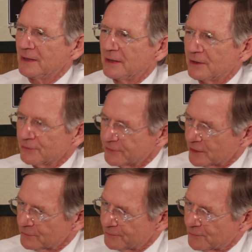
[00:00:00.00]
okay.
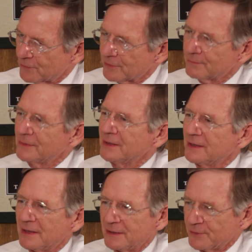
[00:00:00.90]
healthcare reform,
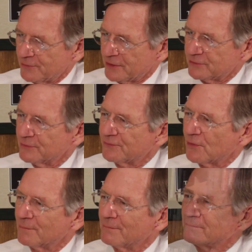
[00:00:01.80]
and immigration reform.